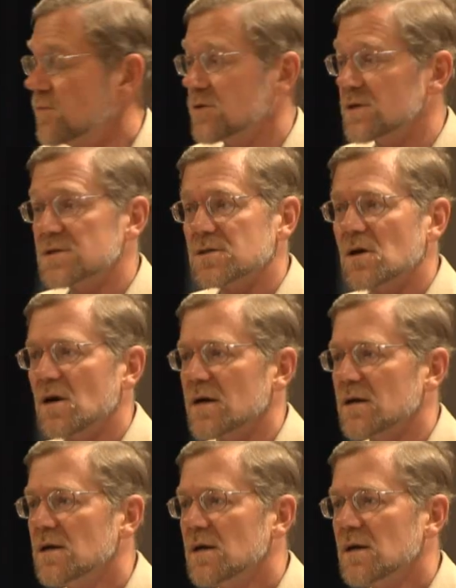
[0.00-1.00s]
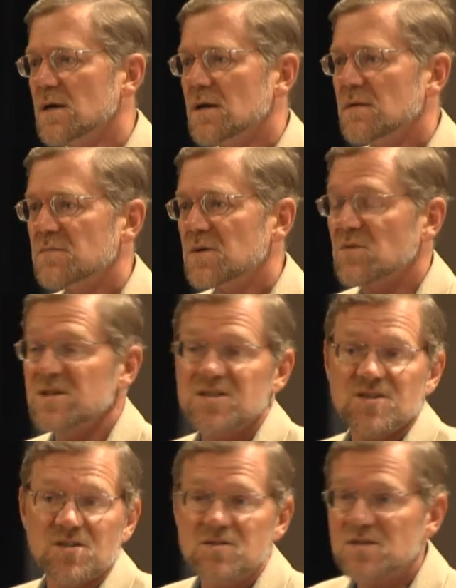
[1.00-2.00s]
I'm really sorry, but we
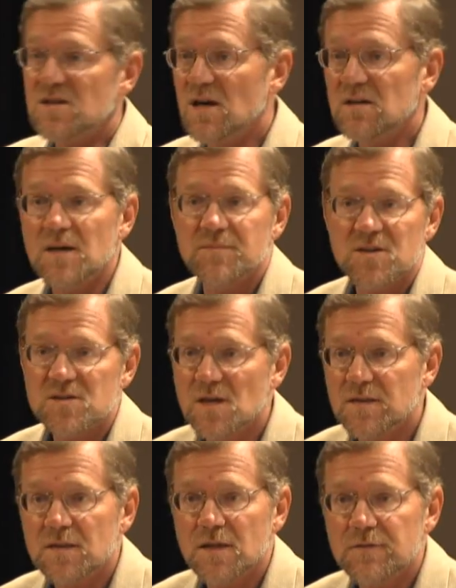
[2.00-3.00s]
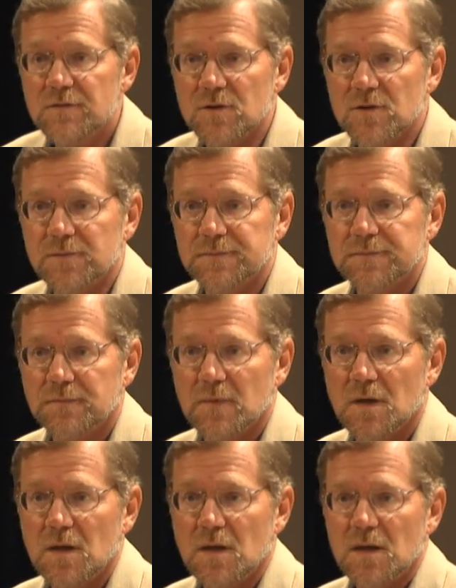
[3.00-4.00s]
just used it all up. There's nothing left for you.
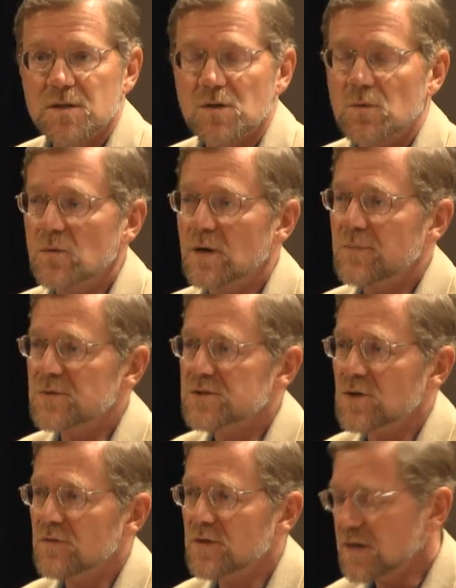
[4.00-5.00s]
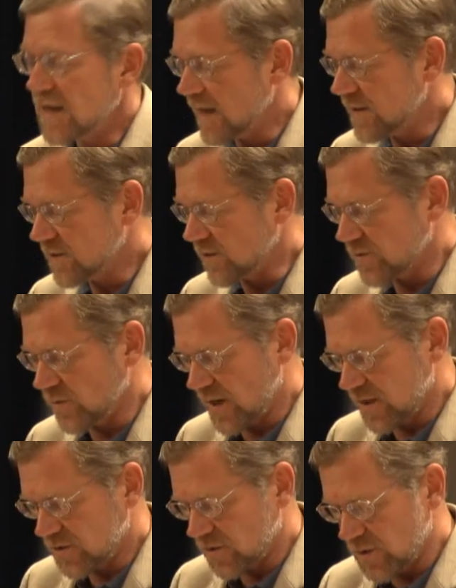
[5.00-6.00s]
So we want to preserve and enhance those
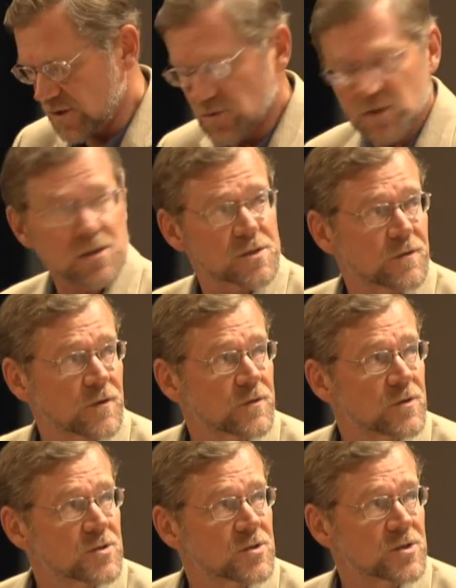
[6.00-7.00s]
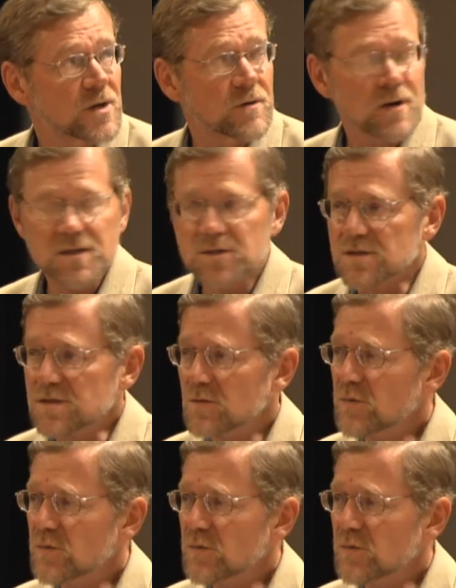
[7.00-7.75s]
natural resources for future generations.